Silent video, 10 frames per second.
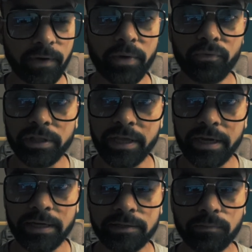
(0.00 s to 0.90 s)
I really
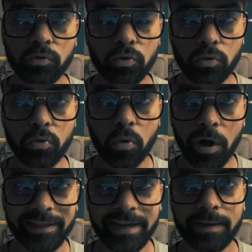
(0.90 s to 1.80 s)
need some good
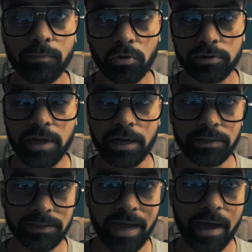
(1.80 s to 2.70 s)
quality
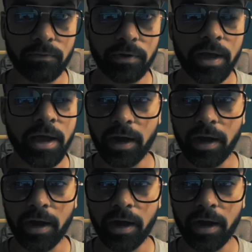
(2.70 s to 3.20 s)
motorcycle sound,